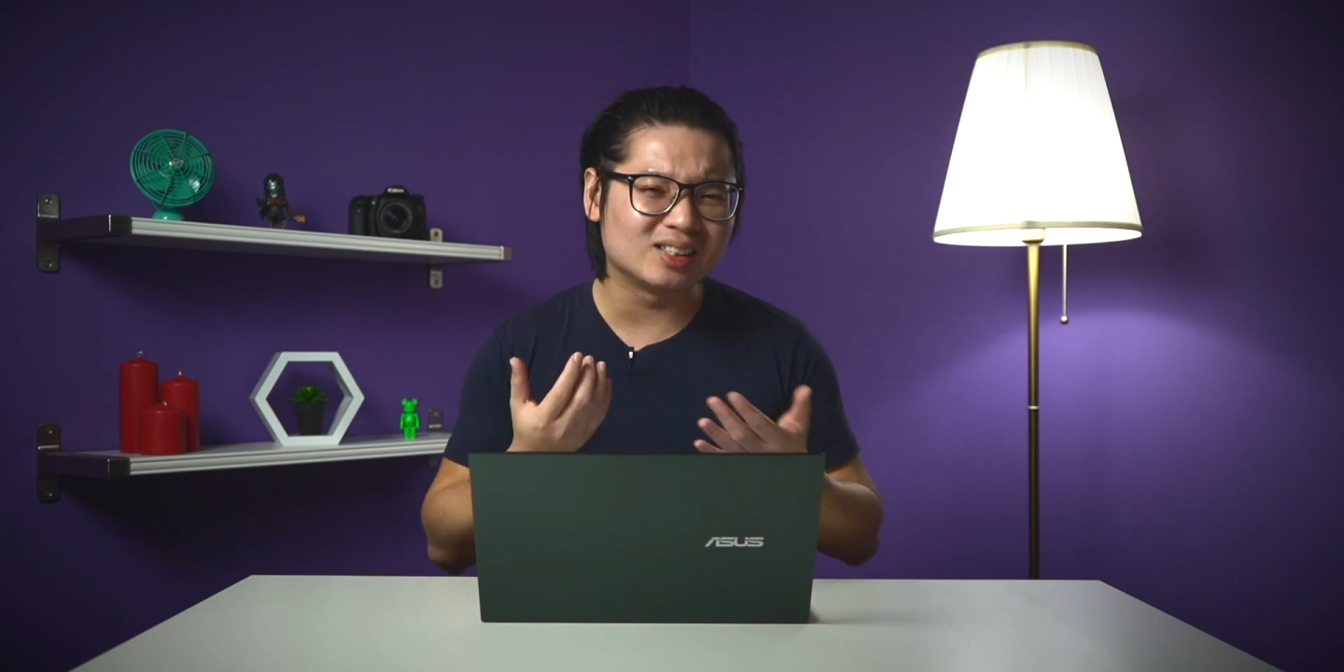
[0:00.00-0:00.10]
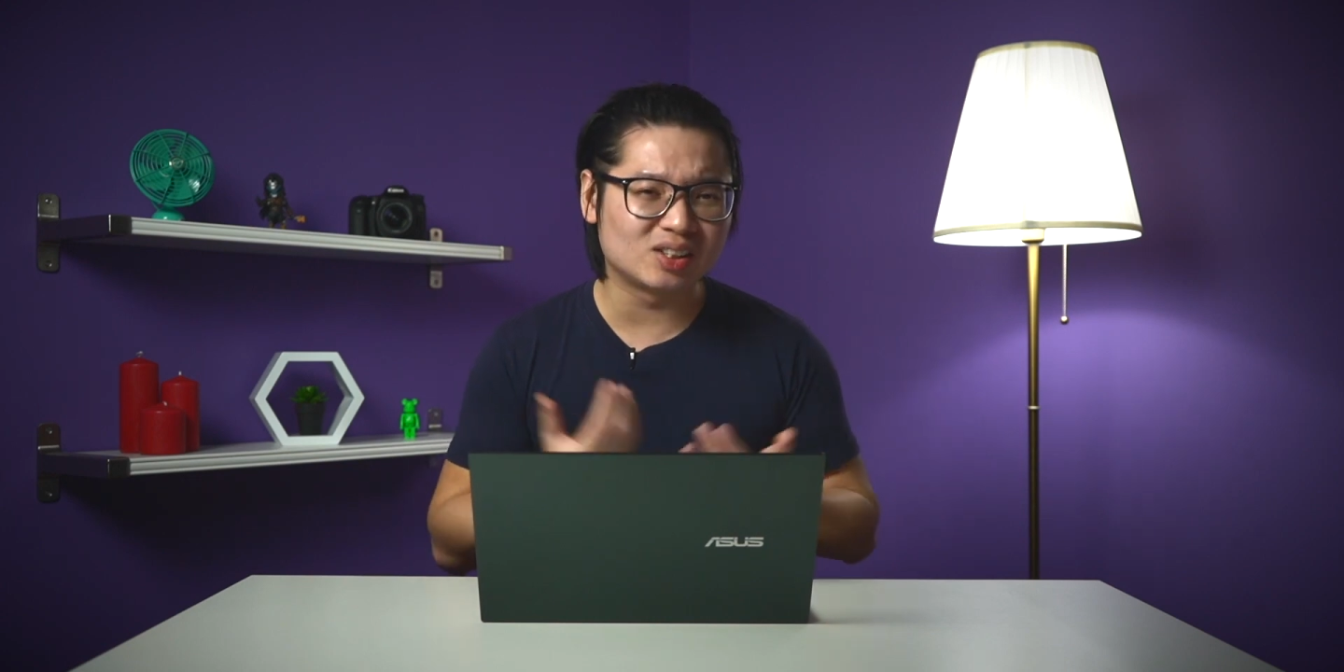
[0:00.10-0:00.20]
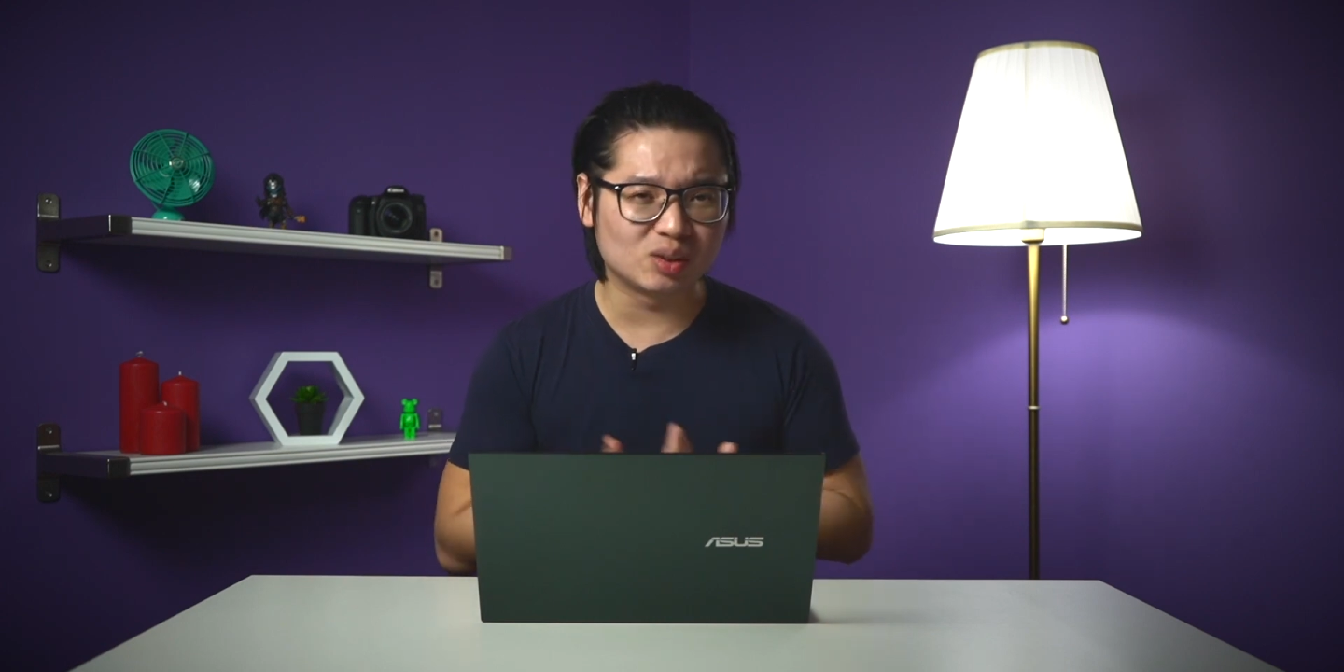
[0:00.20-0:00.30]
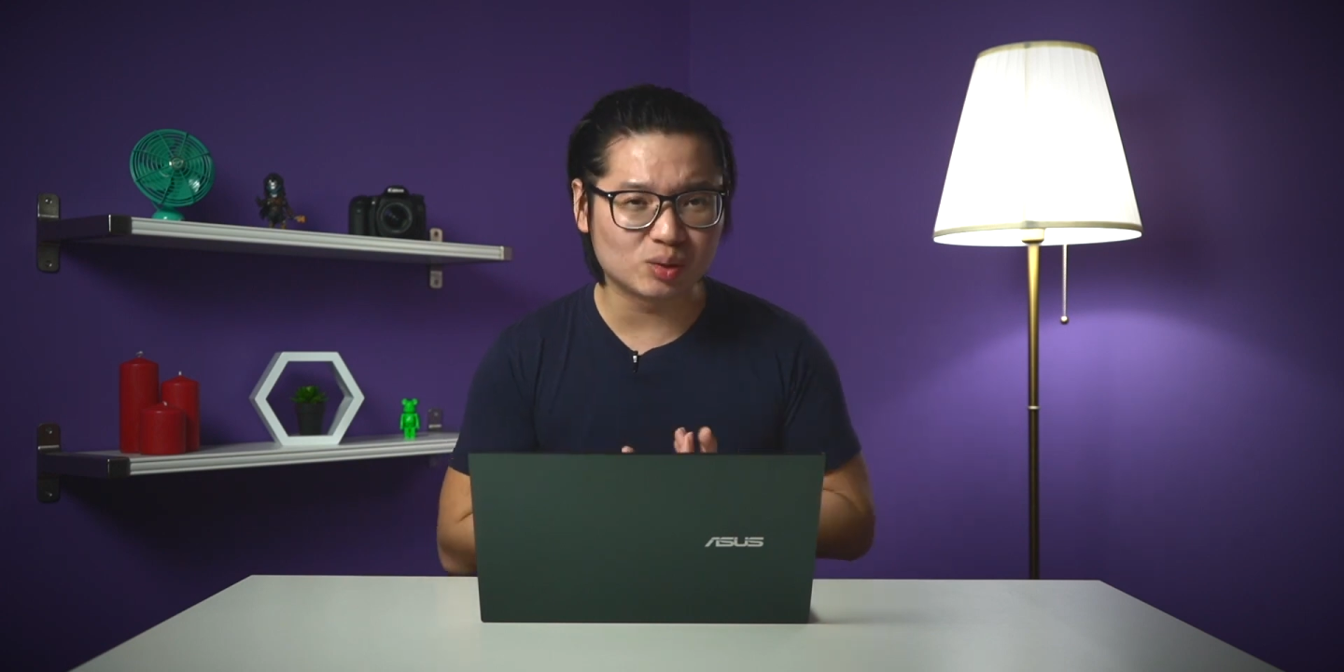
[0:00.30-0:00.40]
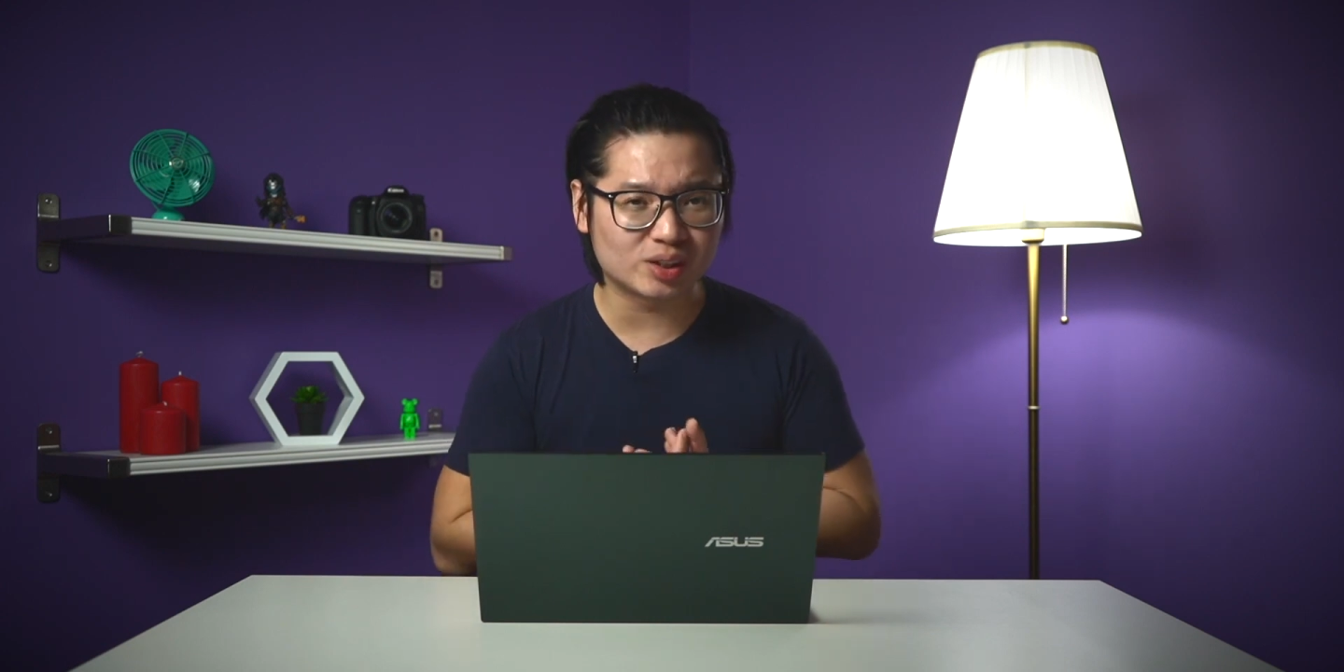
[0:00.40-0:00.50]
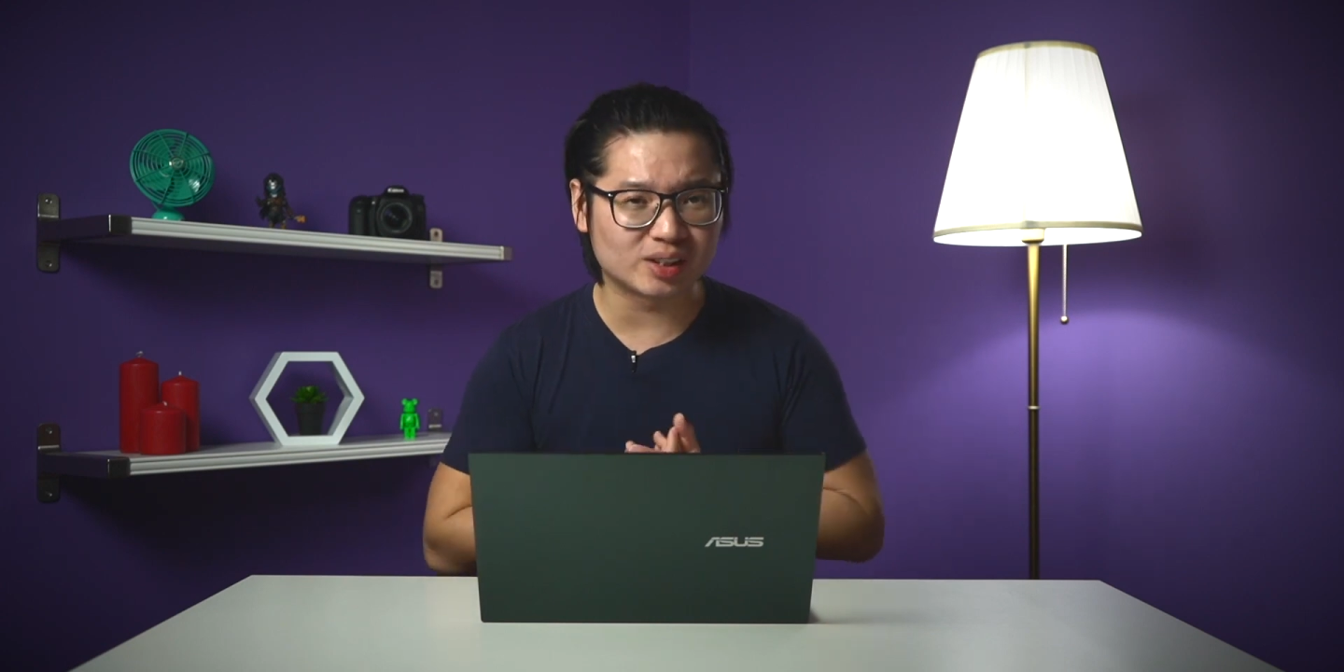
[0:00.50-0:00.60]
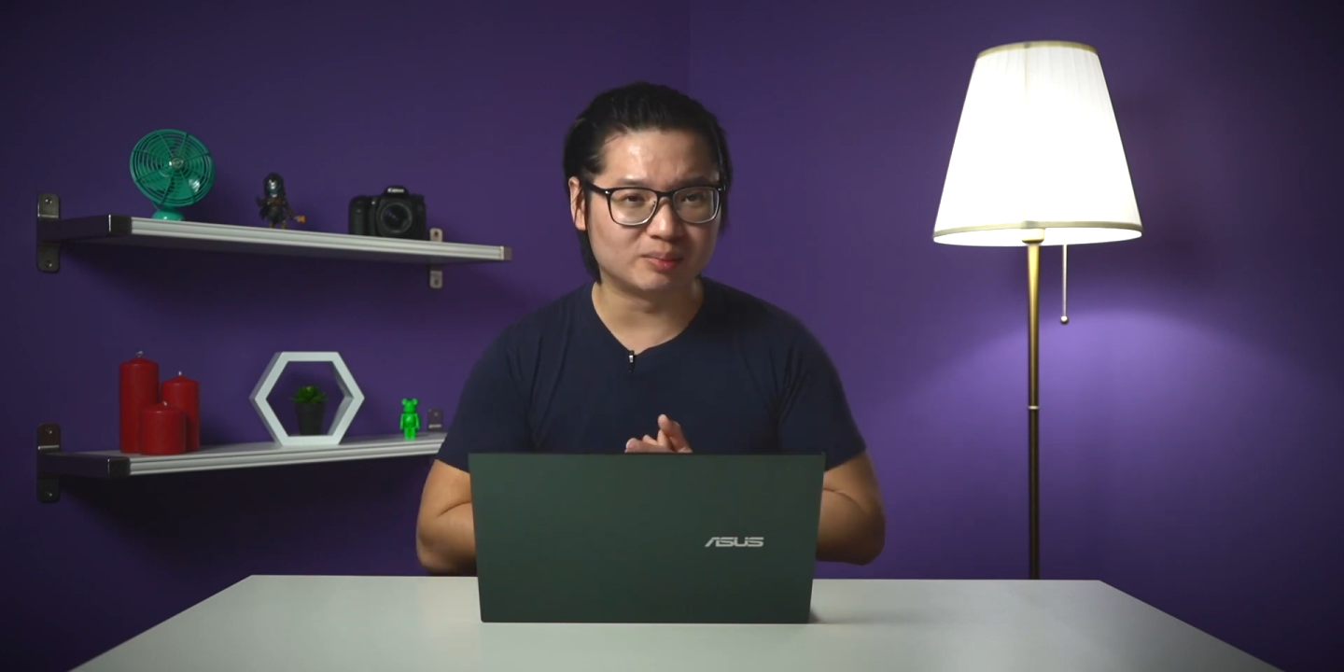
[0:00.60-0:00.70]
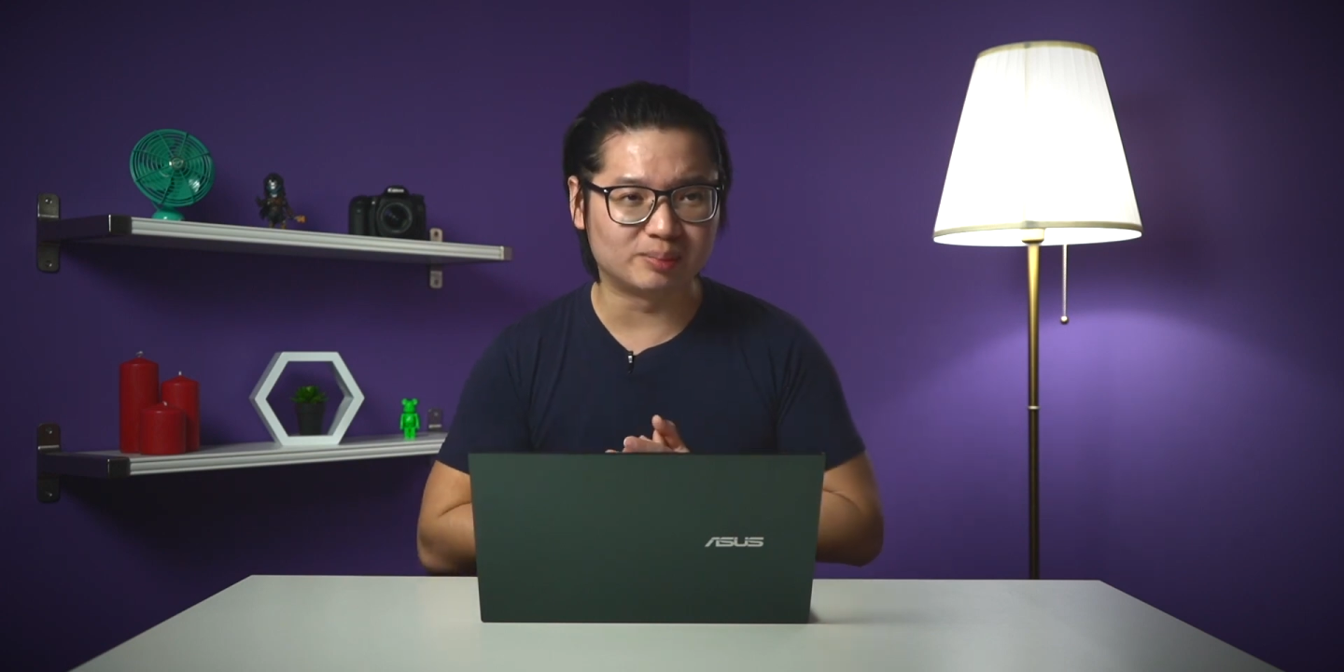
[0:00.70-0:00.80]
solution,